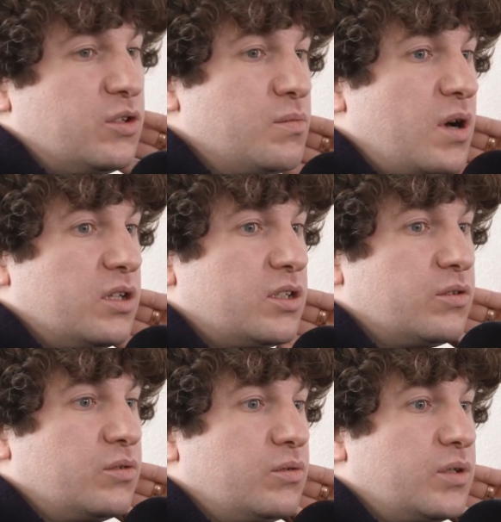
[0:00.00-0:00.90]
do much
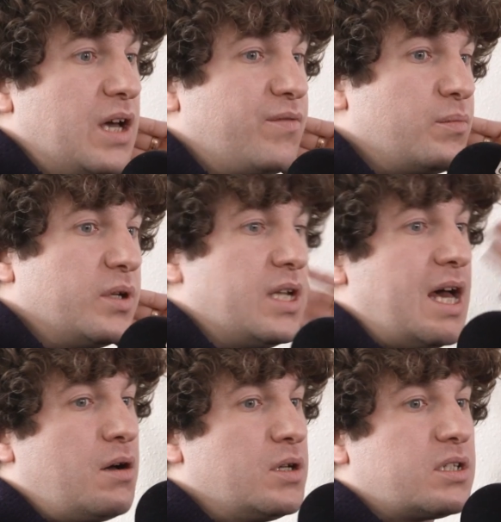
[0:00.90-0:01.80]
or whatever, but
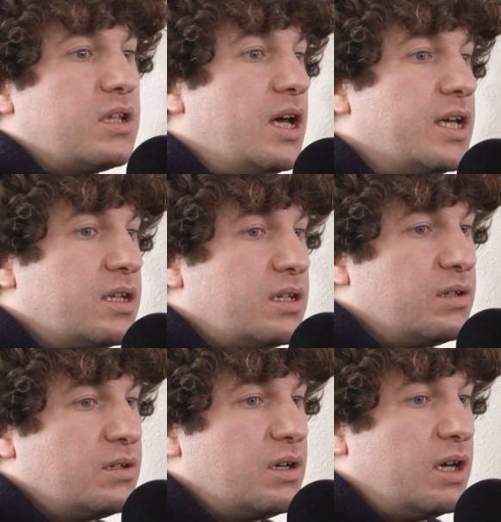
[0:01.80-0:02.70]
now it's like,
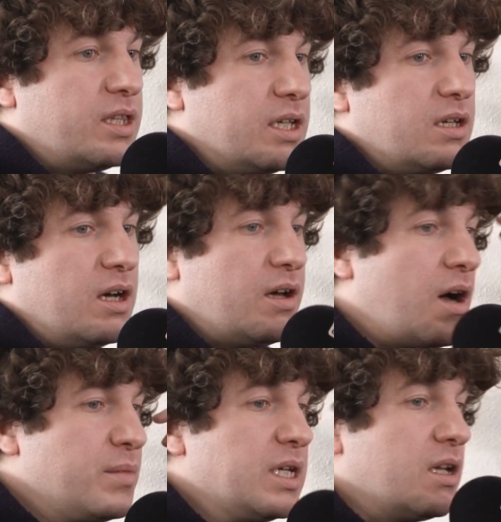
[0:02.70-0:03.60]
I think
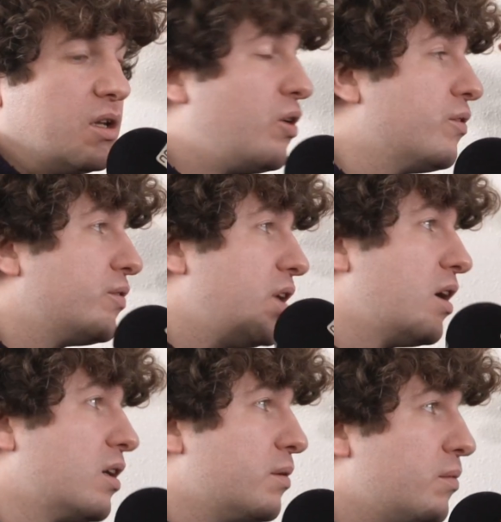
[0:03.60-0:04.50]
I meet a lot of
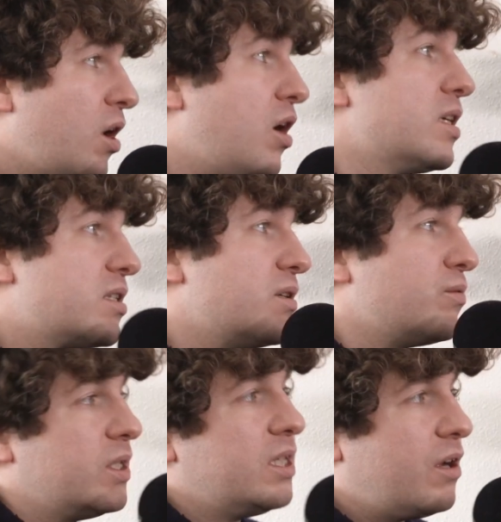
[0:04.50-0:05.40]
younger artists that
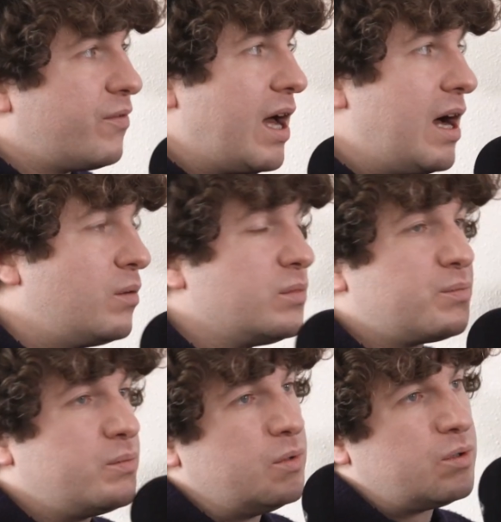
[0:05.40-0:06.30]
really love that album.
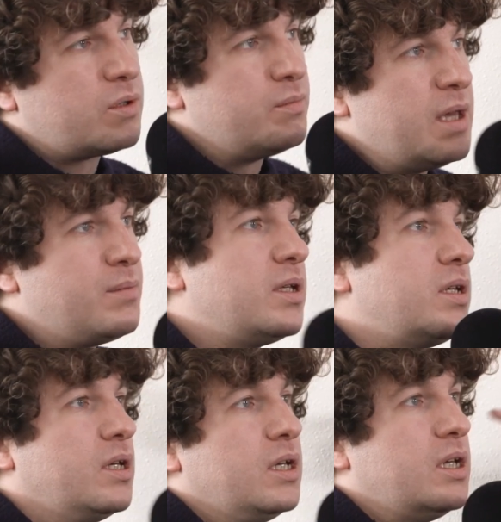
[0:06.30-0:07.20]
It's
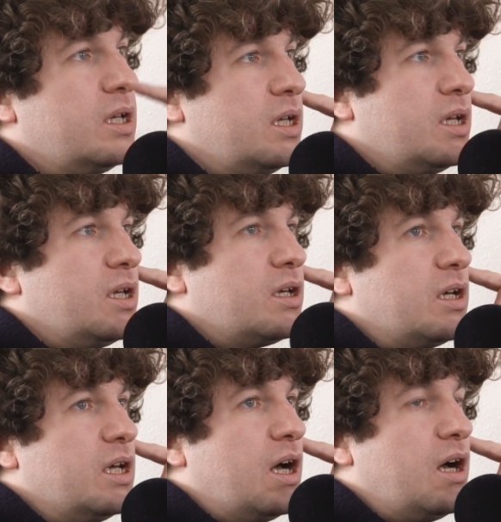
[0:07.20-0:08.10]
maybe
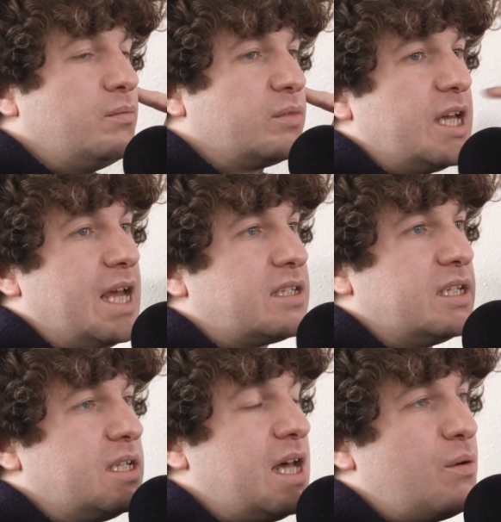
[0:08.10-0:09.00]

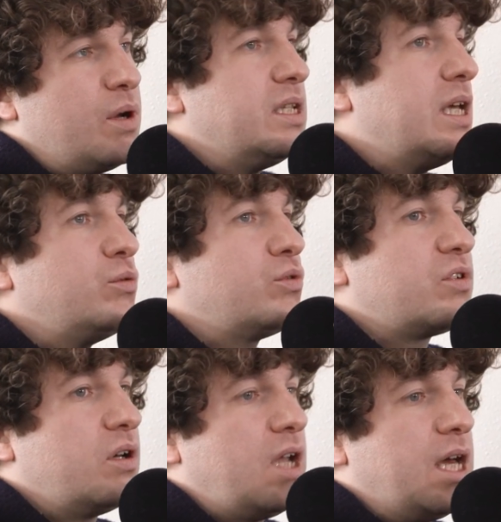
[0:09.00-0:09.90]
connected in that way, and then
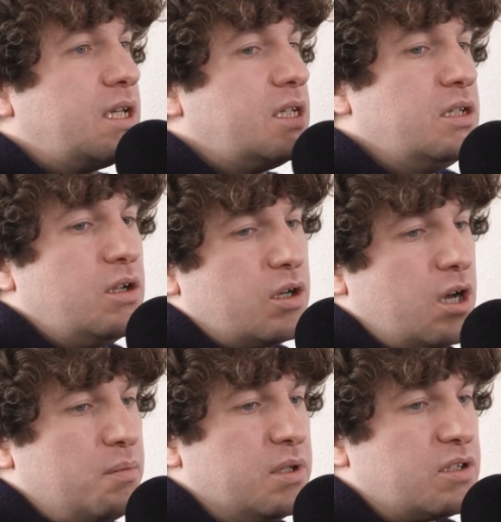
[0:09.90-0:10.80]
also like, you know, a
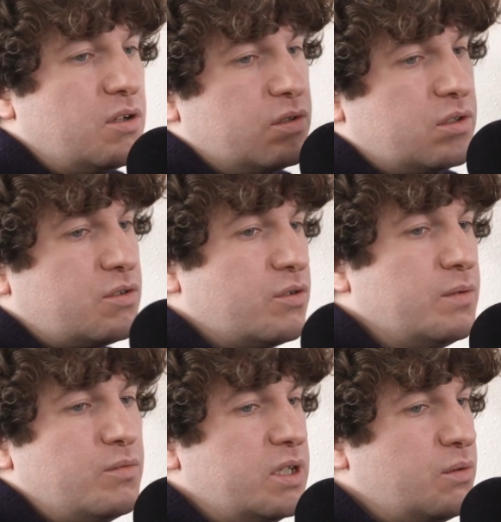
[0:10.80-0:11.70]
couple of songs
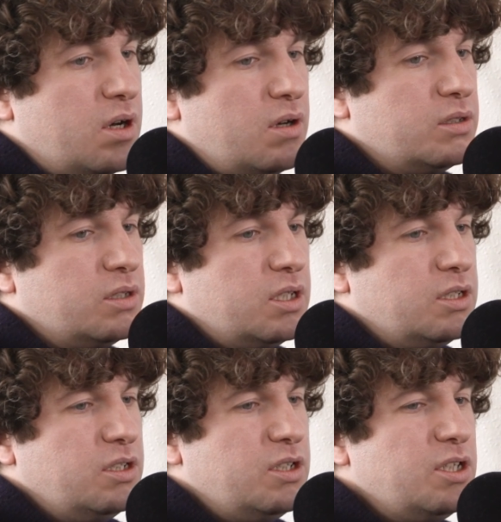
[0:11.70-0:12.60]
stream really well,
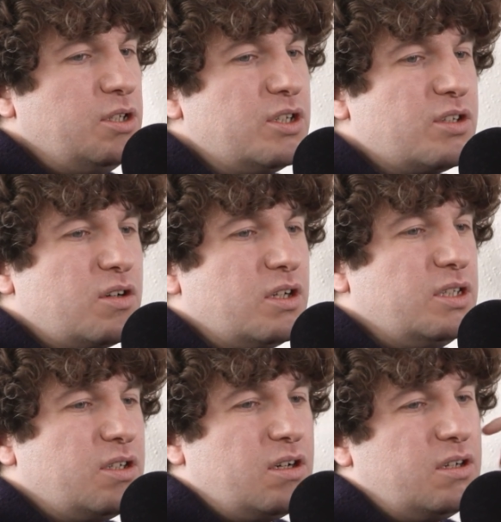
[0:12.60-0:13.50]
and
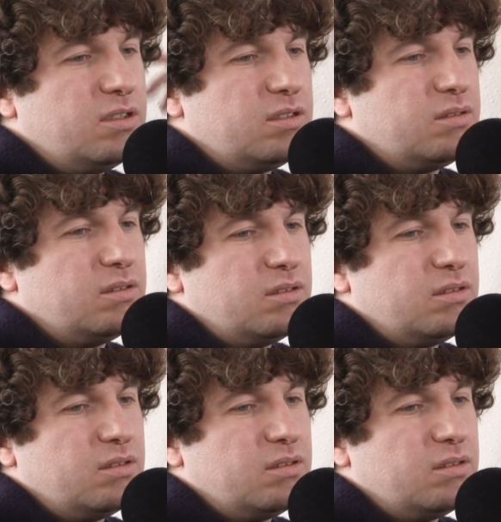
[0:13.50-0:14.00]
you can't